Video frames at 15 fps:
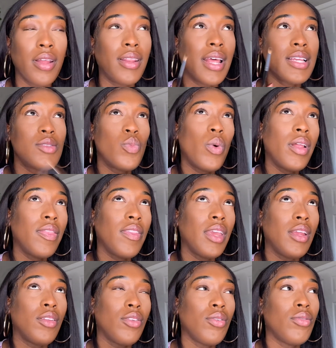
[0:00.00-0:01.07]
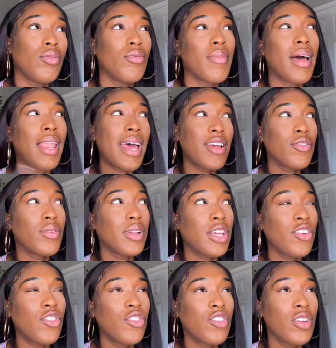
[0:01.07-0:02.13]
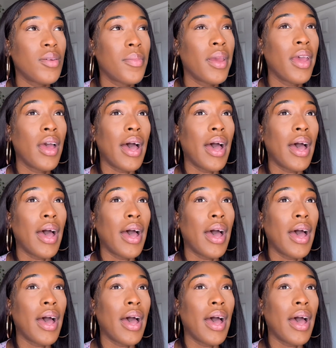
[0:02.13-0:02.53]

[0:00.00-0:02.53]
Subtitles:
That's one thing too. My last relationship,